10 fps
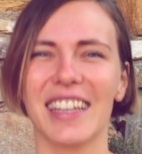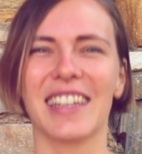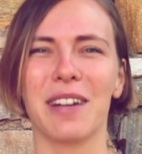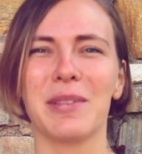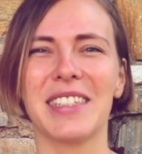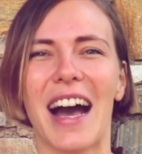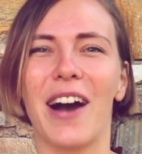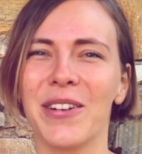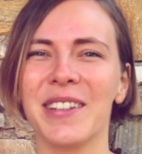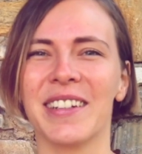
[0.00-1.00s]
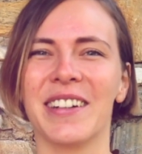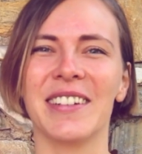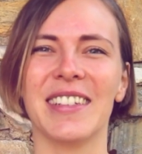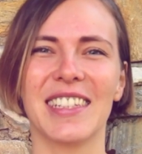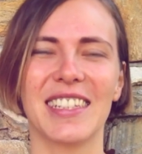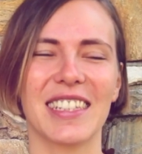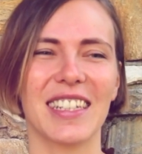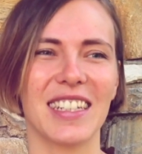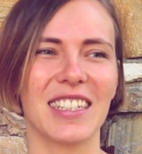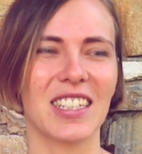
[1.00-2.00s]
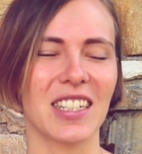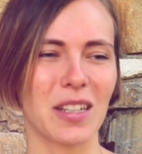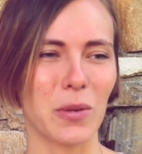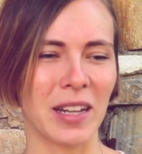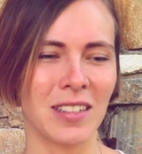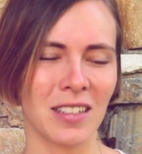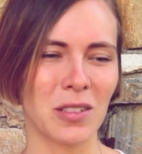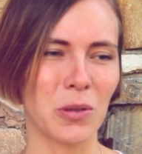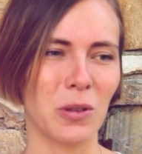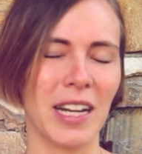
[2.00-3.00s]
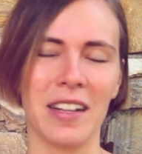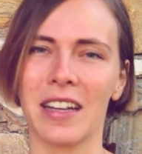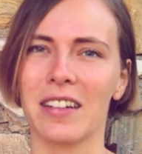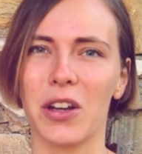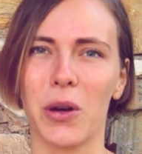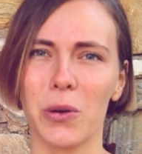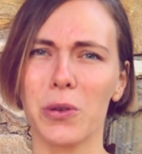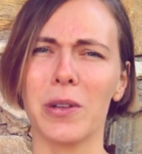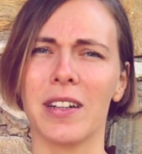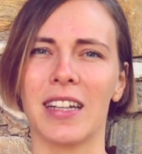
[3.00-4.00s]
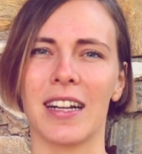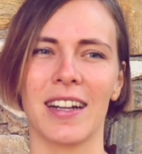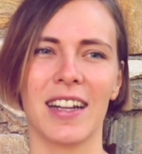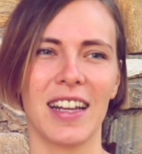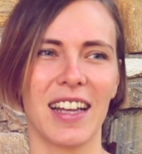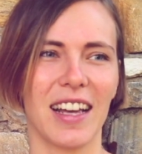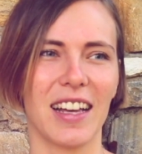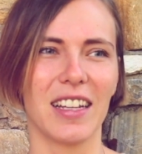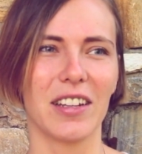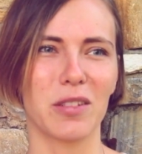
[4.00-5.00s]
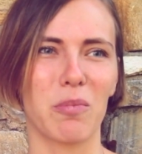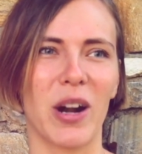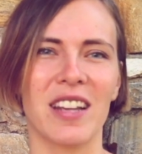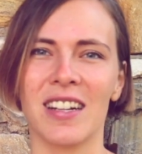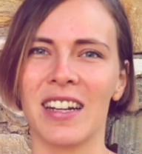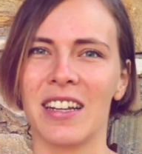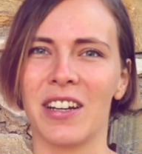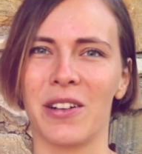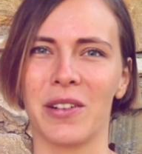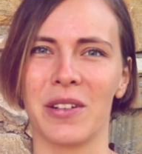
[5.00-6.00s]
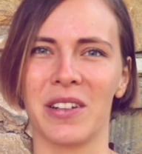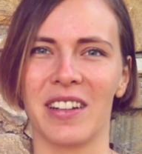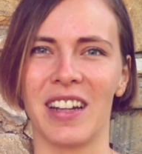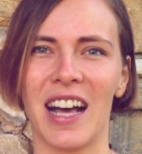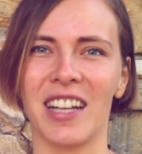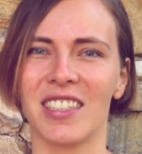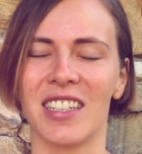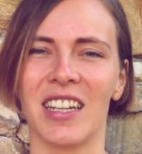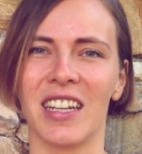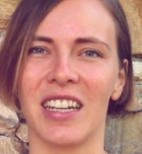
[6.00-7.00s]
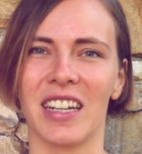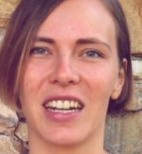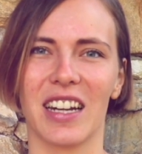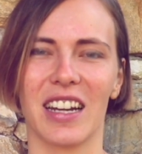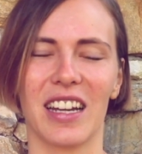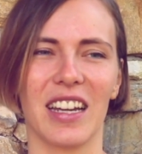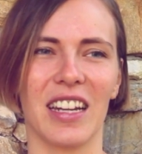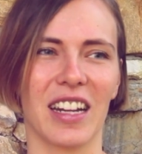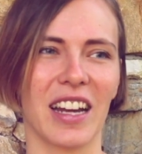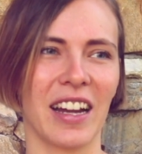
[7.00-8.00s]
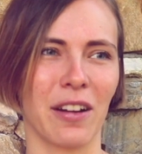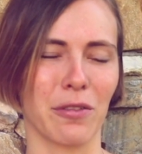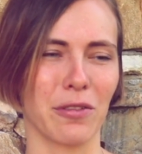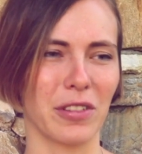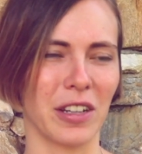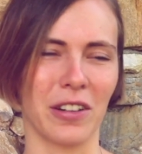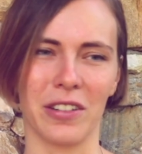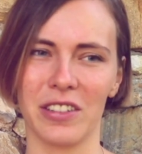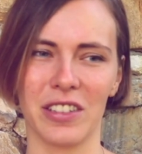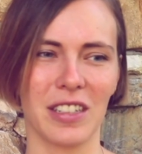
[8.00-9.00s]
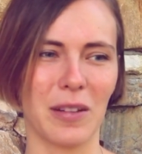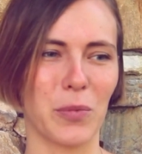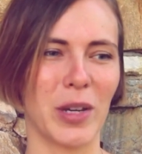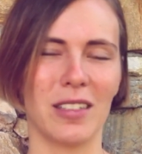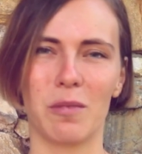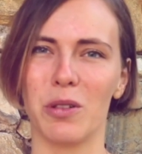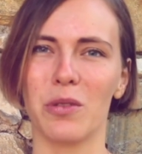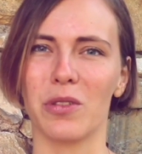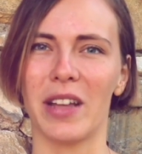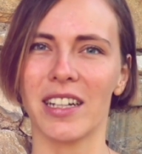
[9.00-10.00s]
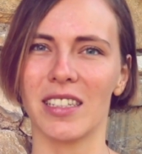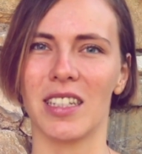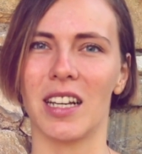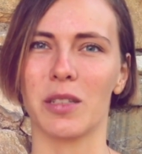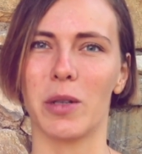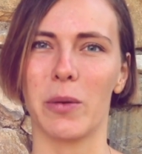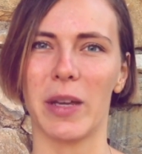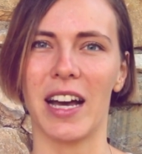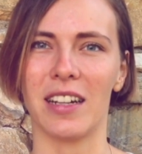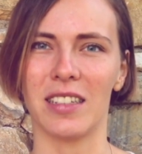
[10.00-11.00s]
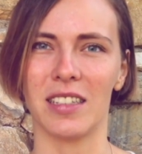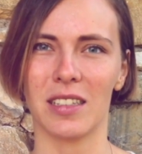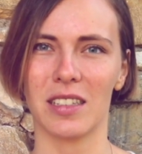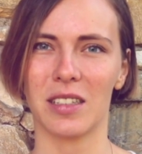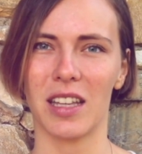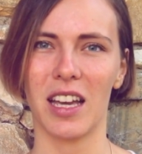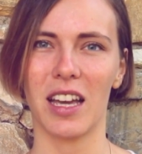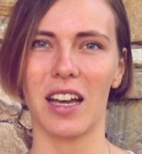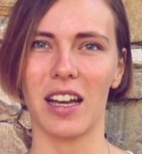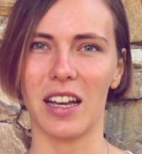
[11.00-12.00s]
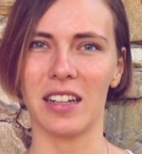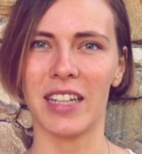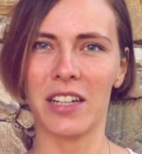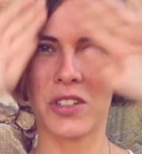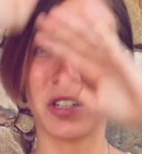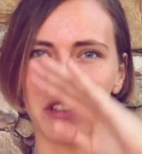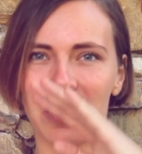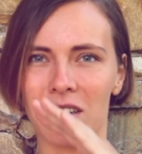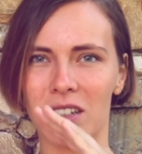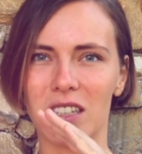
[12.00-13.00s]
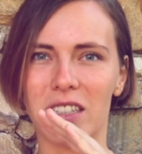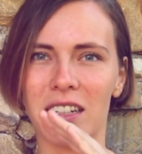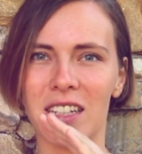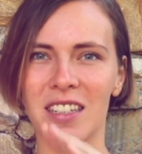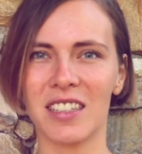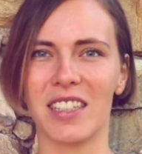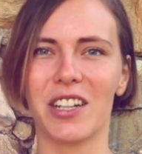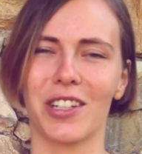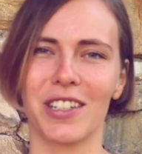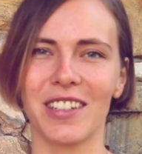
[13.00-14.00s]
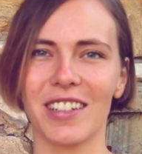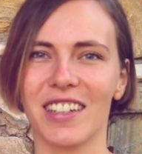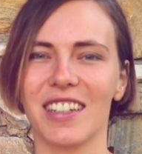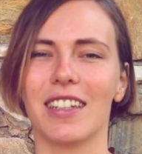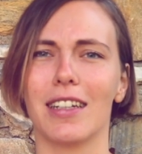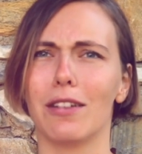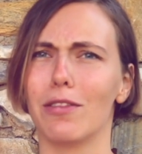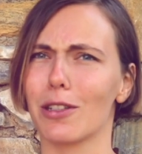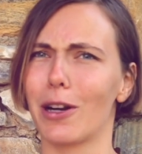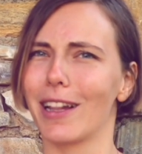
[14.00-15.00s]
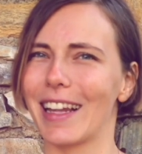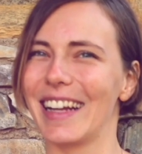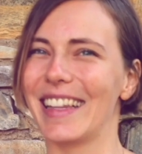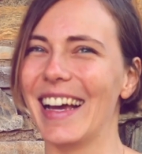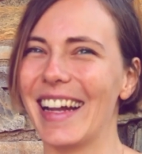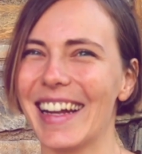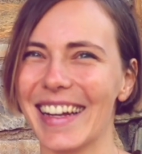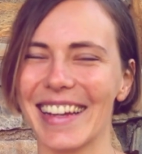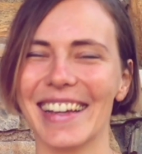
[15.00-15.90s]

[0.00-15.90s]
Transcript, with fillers: come down, you know, it, it just went into letting it go. And then surprisingly on the last day it, it kind of, you know, we had this beautiful exercise where we had this intention sending session, if it's called like that,